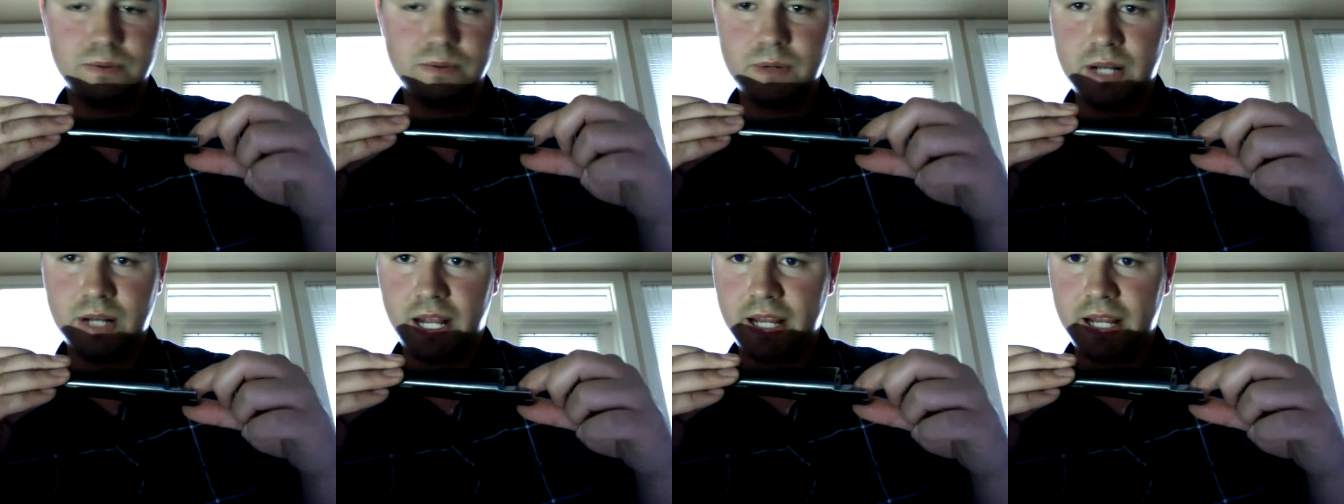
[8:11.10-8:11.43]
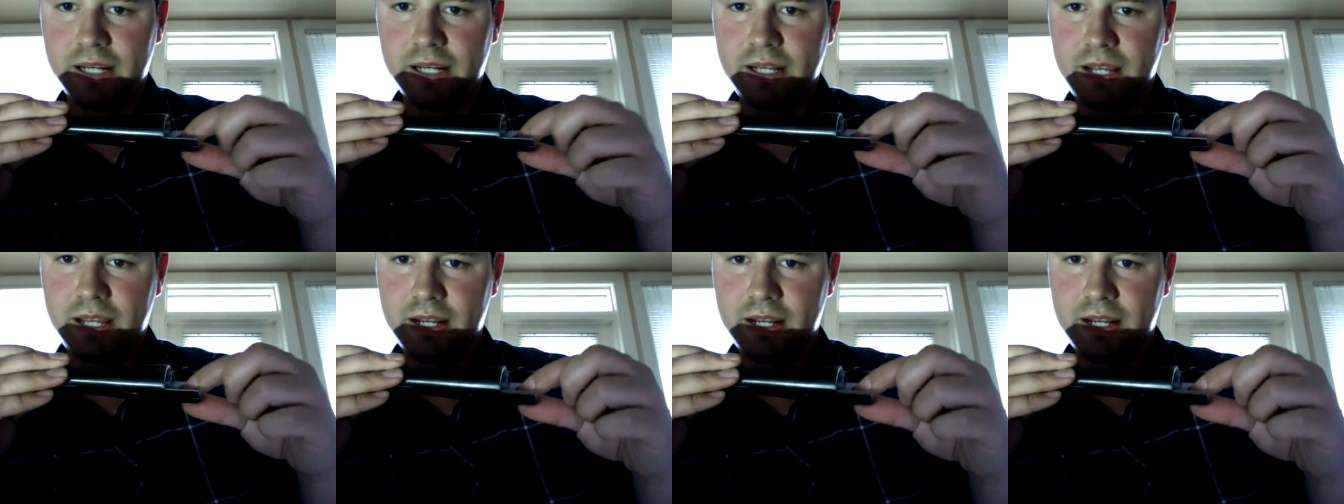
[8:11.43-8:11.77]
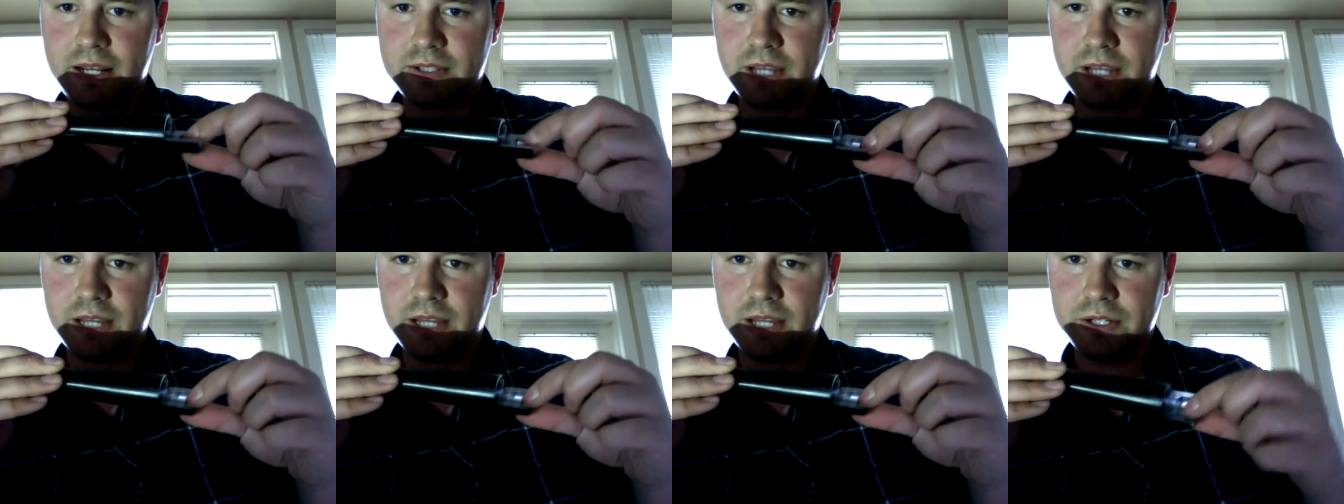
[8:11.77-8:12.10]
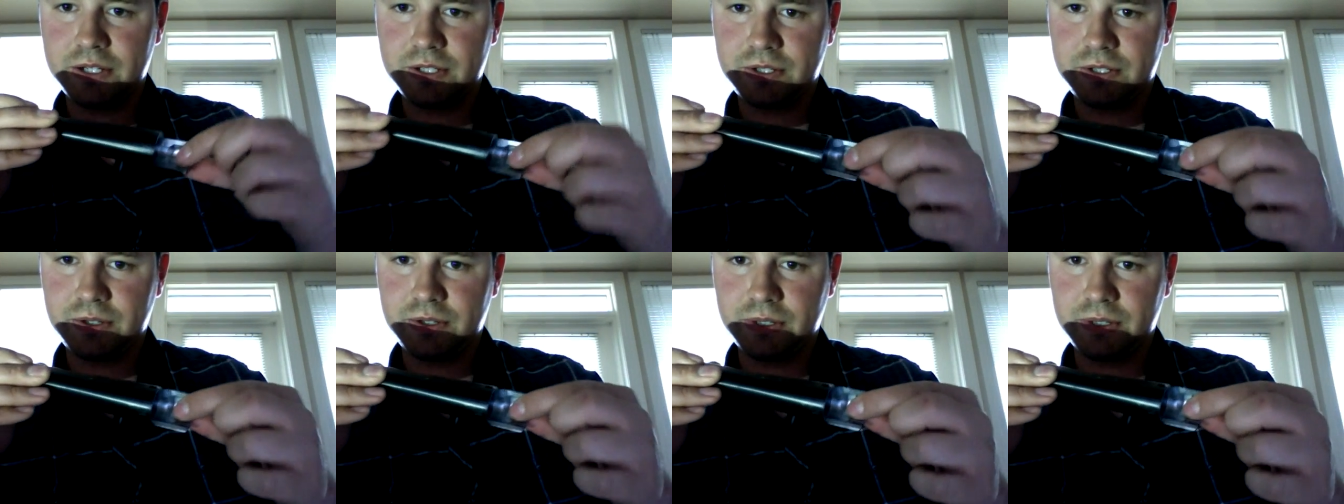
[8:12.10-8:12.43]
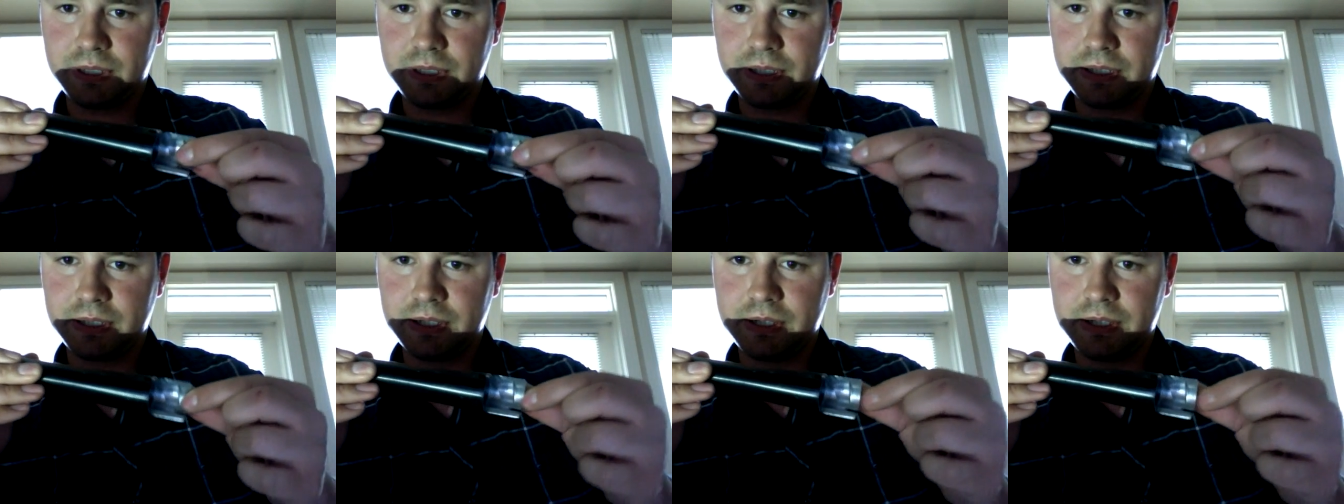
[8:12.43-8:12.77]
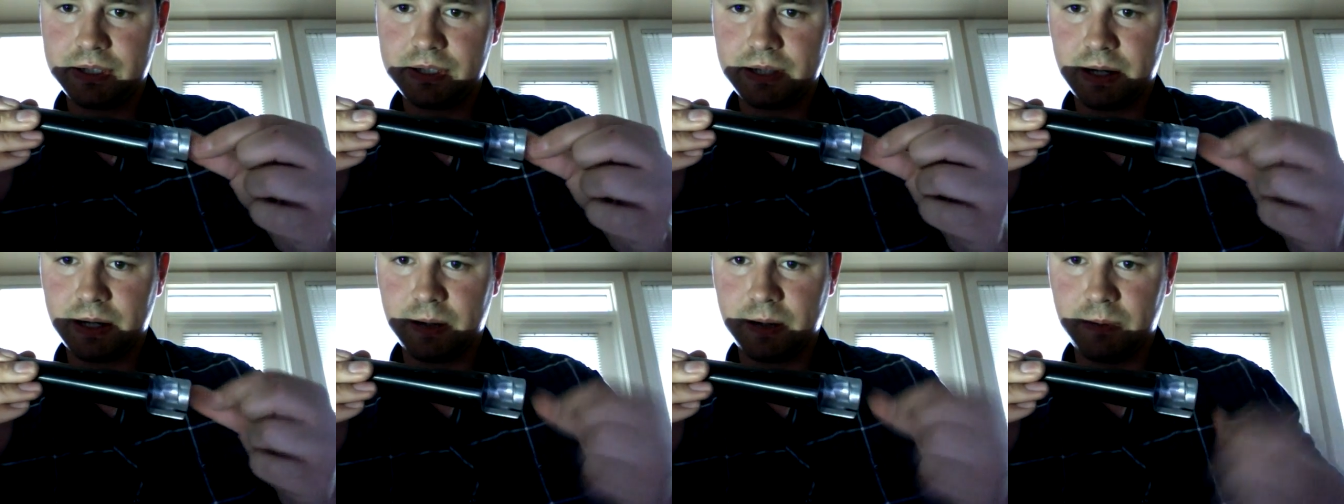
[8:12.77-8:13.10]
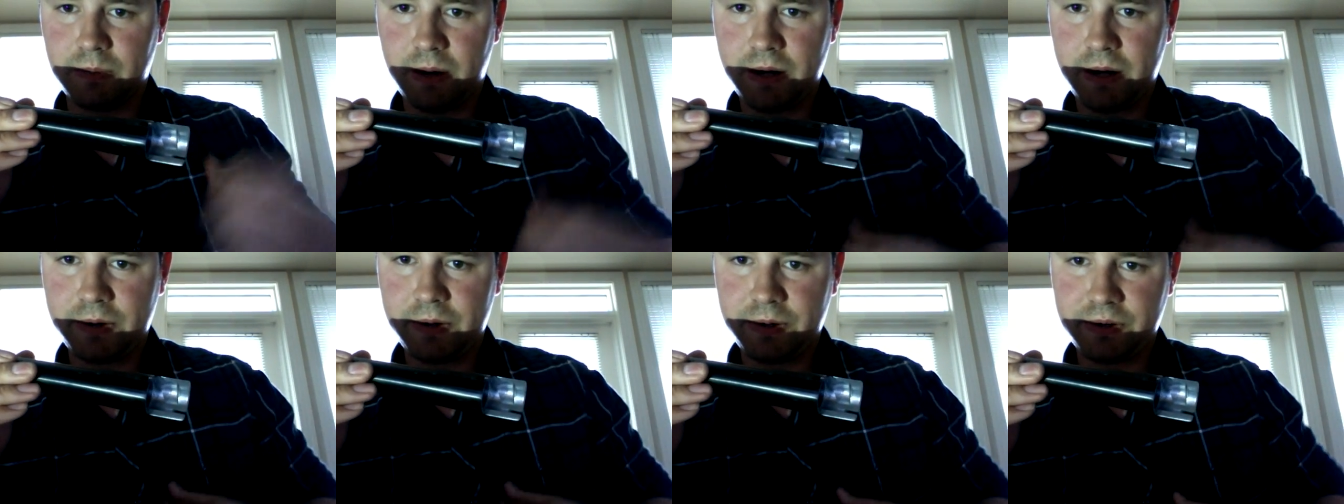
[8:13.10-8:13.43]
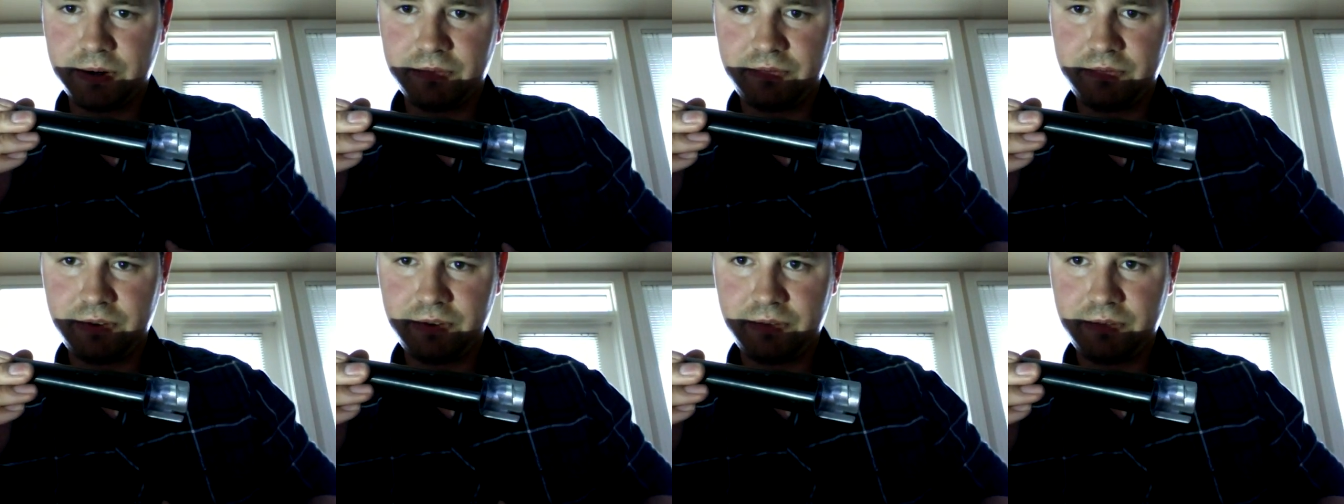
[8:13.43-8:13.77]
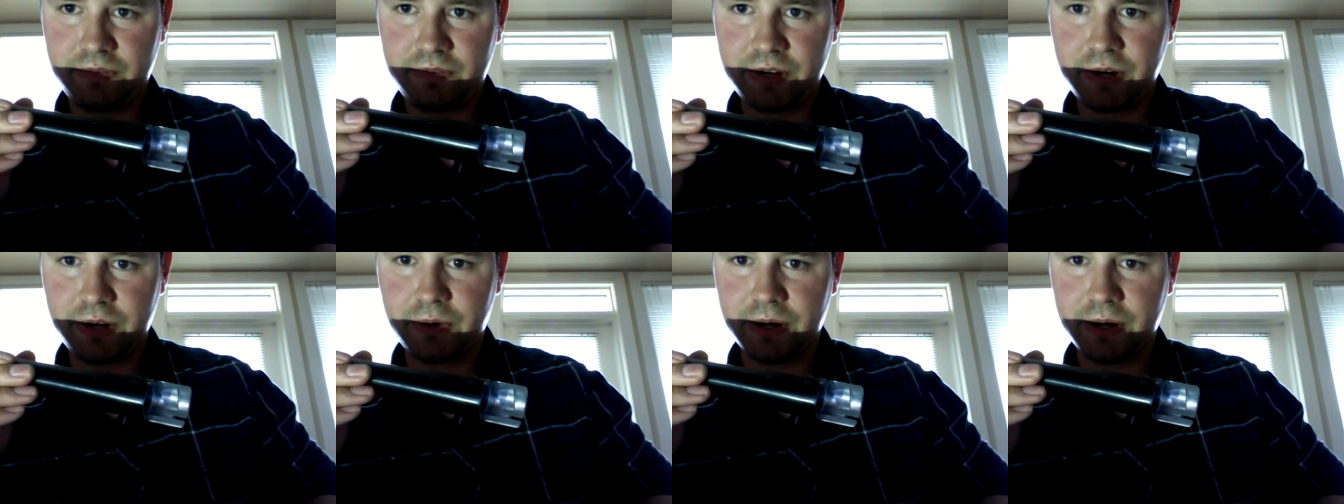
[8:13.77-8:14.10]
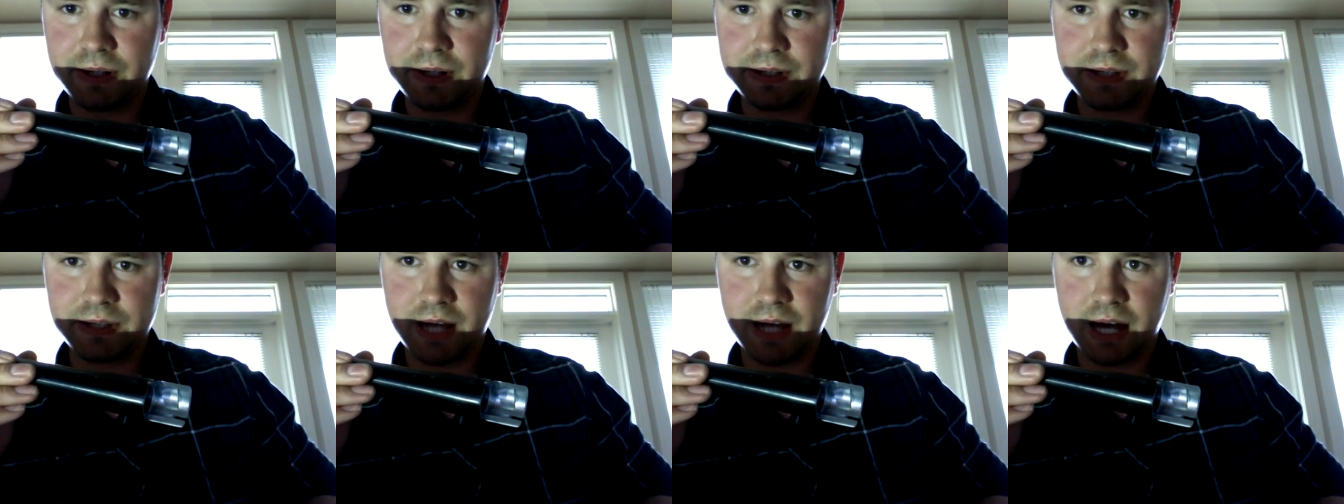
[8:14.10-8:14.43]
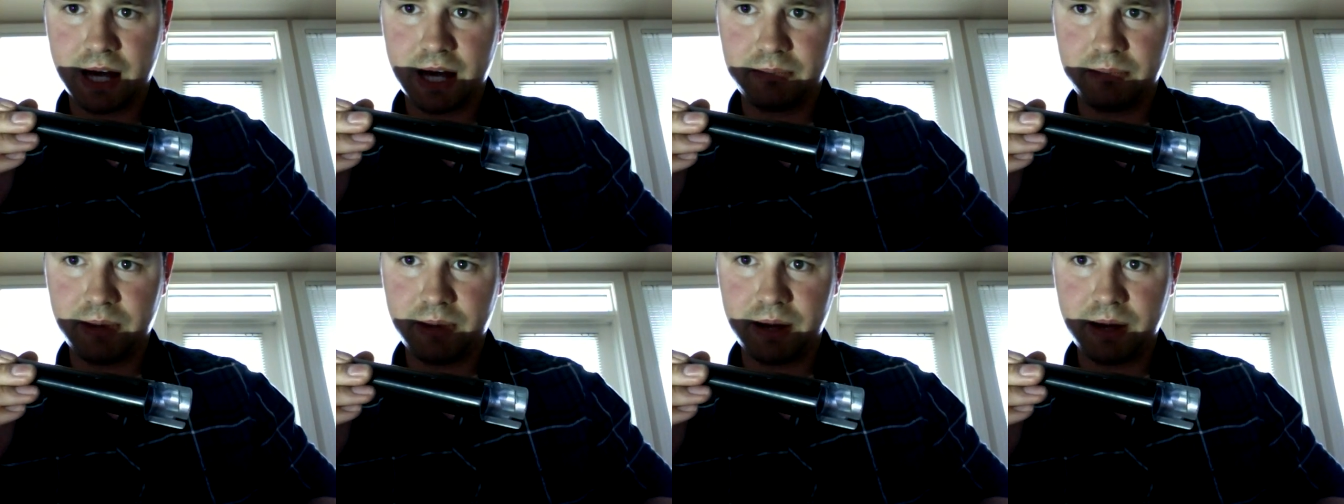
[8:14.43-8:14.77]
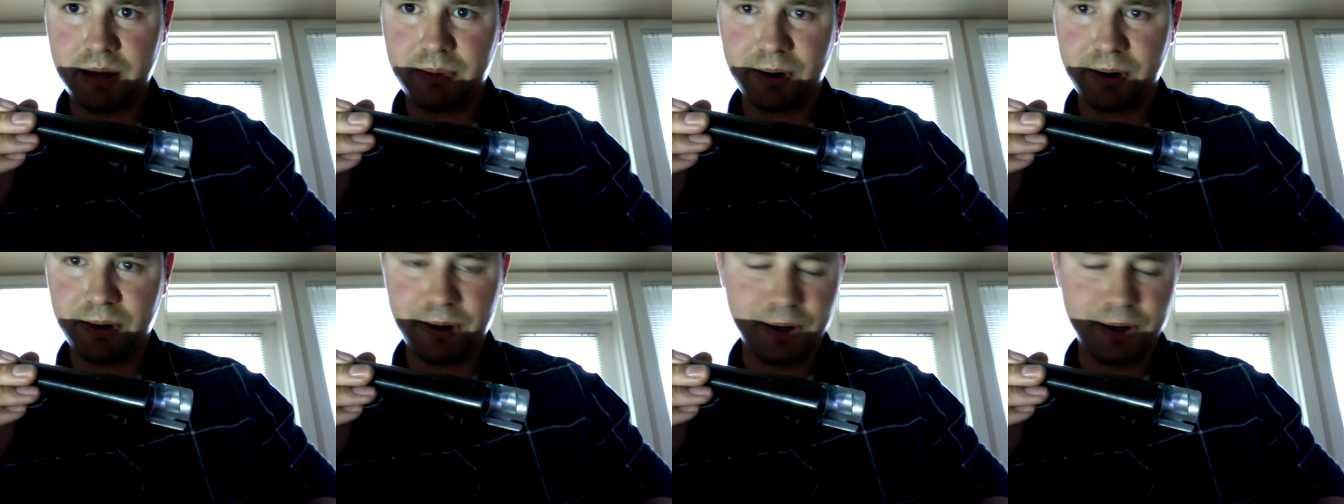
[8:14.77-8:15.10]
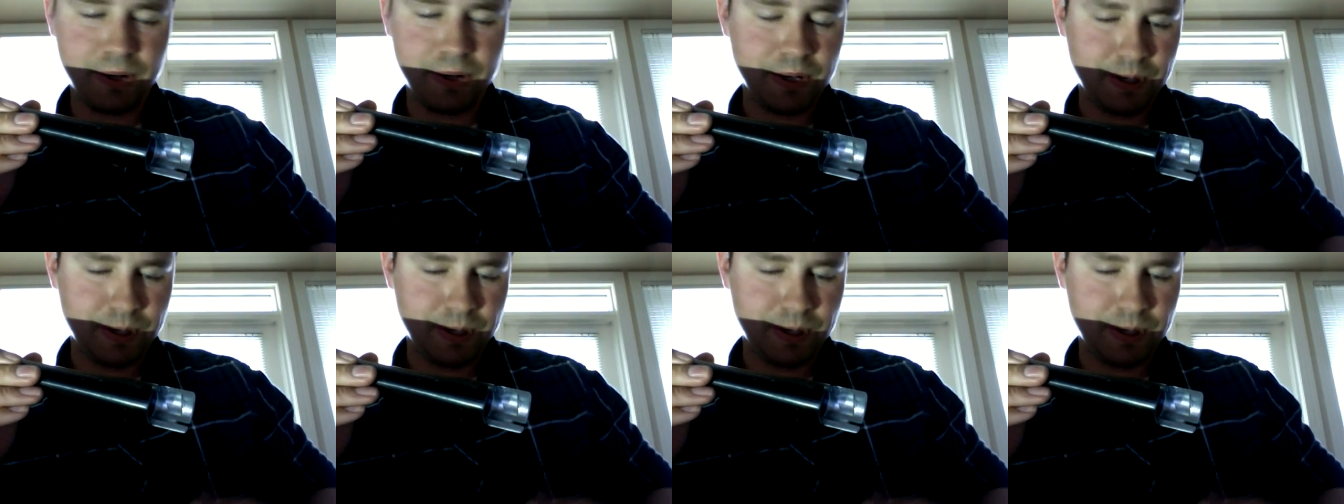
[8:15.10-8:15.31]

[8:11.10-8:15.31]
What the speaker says: what I did is I just took some 150 grit sandpaper,